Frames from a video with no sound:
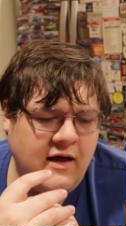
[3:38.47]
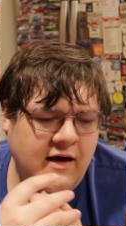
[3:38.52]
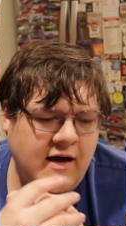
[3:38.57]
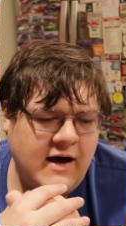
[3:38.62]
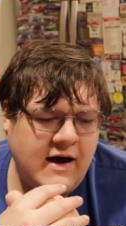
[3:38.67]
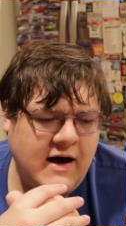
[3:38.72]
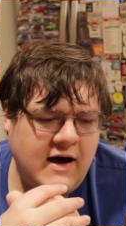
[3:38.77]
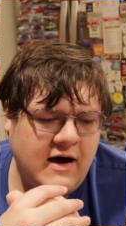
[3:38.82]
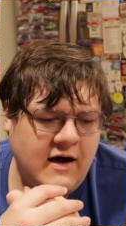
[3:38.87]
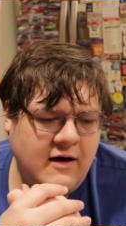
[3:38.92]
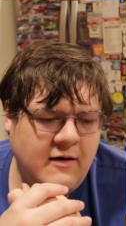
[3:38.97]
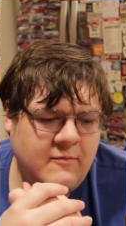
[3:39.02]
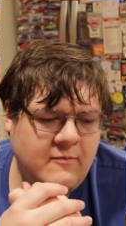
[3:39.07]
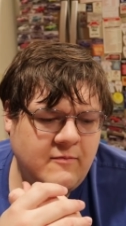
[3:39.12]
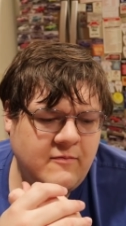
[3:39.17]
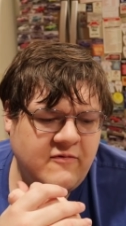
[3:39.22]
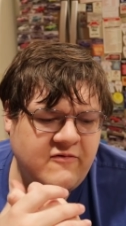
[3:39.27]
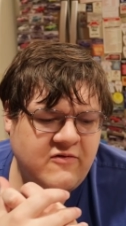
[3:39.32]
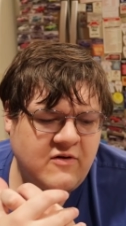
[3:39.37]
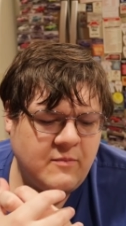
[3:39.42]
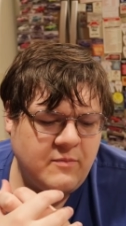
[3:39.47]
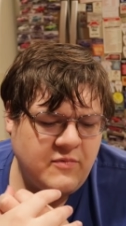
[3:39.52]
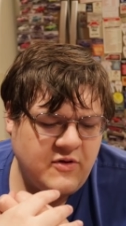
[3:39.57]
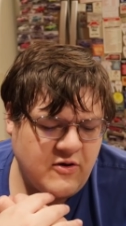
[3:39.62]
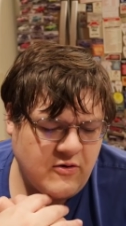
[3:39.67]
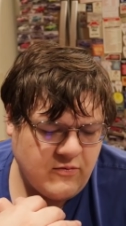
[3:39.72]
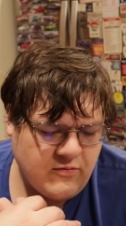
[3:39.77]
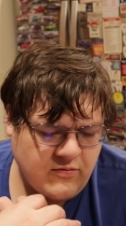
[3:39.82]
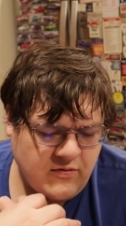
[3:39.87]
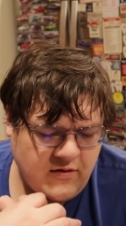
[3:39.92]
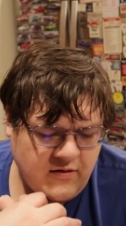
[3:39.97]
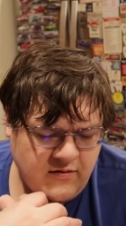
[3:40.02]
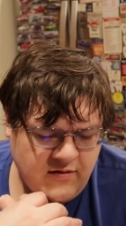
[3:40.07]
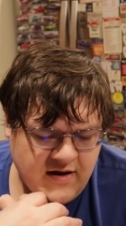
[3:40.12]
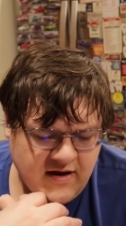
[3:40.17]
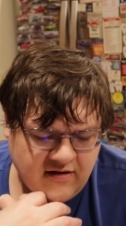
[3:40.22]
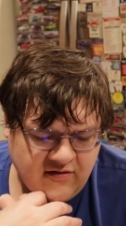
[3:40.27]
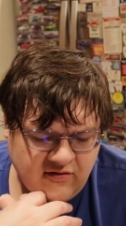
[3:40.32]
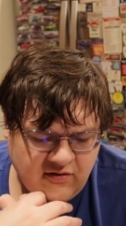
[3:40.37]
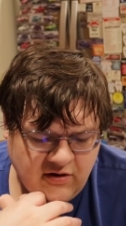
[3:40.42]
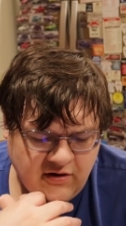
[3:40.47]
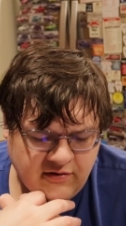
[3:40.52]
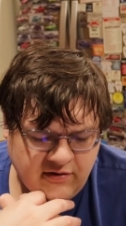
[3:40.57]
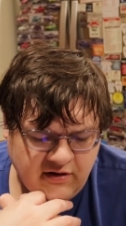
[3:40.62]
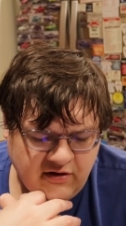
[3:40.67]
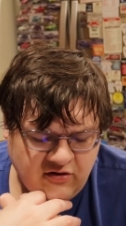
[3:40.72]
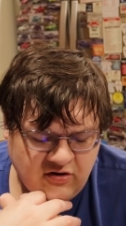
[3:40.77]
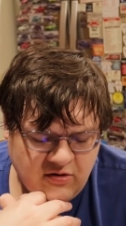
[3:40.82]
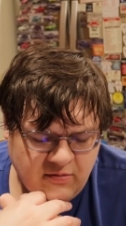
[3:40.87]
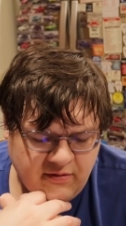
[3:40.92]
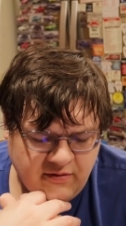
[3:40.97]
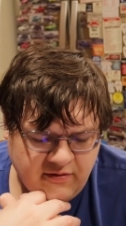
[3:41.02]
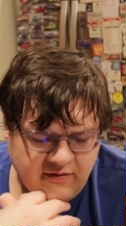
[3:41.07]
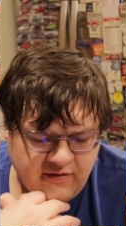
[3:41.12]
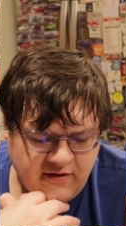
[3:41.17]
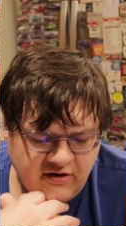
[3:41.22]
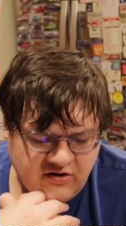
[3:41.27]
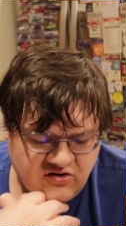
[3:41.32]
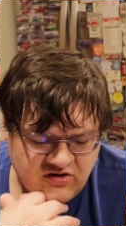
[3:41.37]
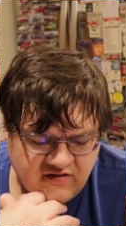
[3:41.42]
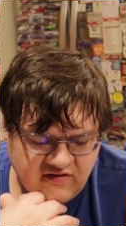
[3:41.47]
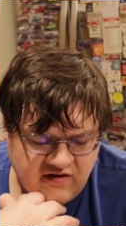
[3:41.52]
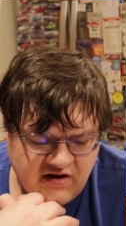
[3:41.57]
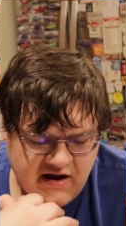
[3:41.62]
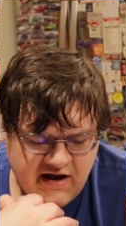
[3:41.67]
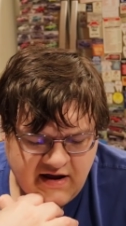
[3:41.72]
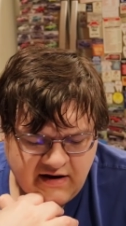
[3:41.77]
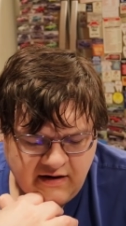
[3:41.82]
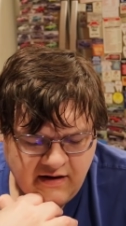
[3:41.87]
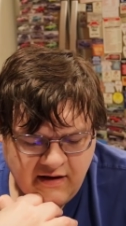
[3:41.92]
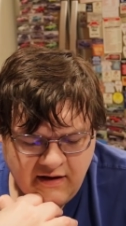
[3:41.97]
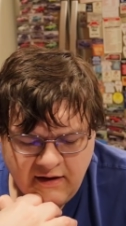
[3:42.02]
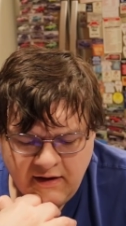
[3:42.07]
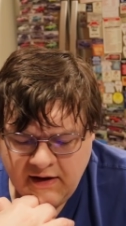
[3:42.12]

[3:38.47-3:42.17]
um, from their next online tournament that they just had.